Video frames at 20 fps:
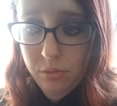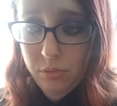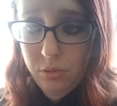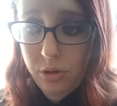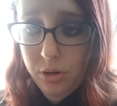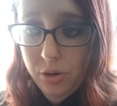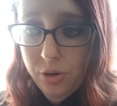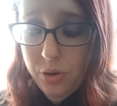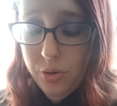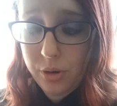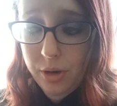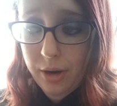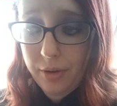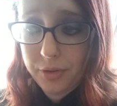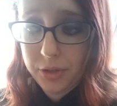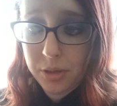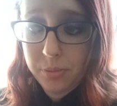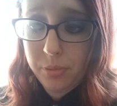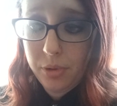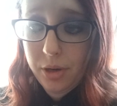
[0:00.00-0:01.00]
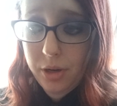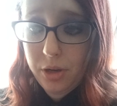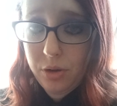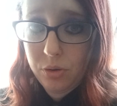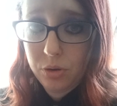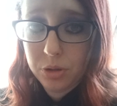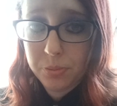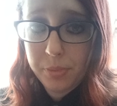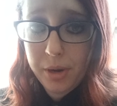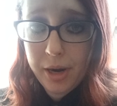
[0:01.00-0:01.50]
you know, you can have somebody
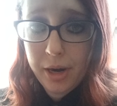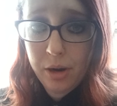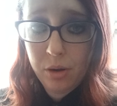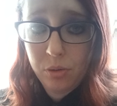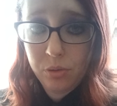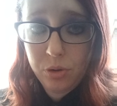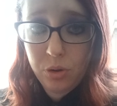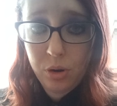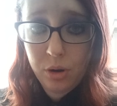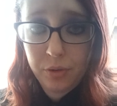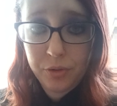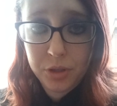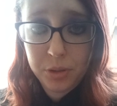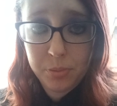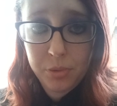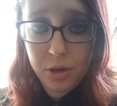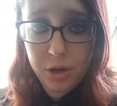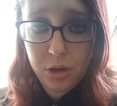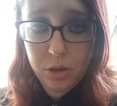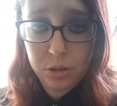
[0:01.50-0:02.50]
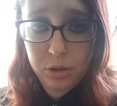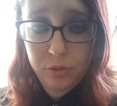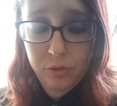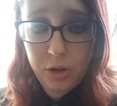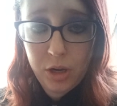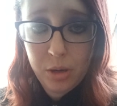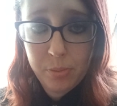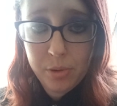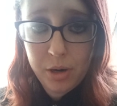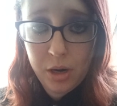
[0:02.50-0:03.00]
who's male, you can have somebody who's
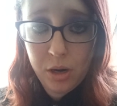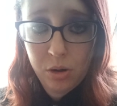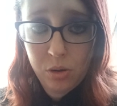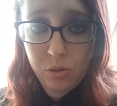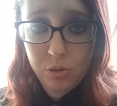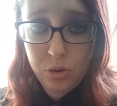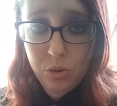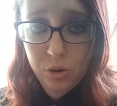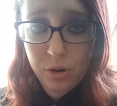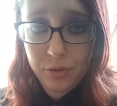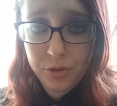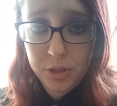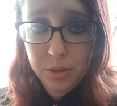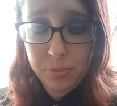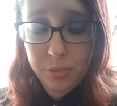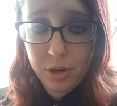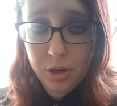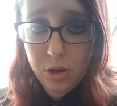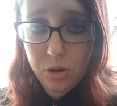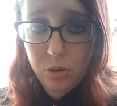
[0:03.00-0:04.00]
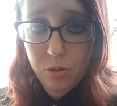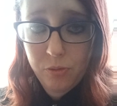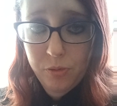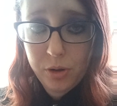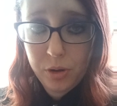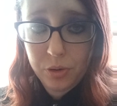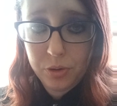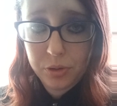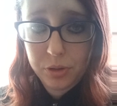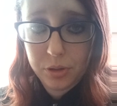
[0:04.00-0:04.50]
female, you can have somebody who
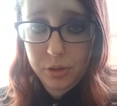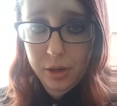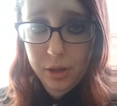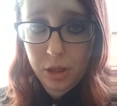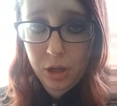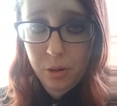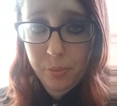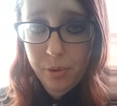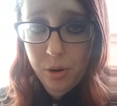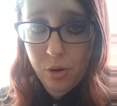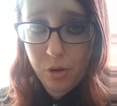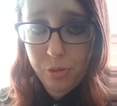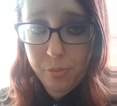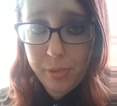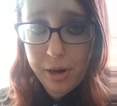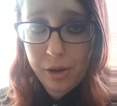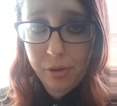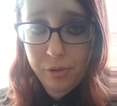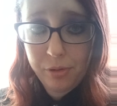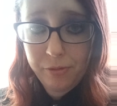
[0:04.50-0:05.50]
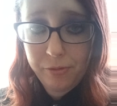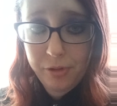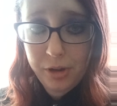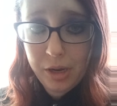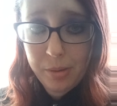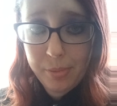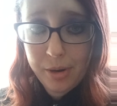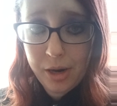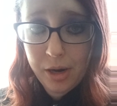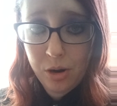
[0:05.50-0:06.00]
feels like they're both male and
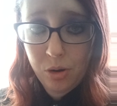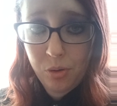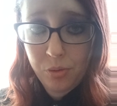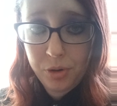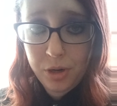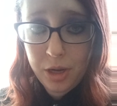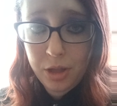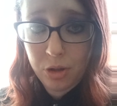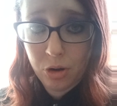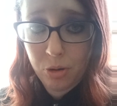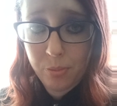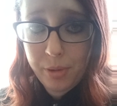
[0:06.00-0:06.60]
female, neither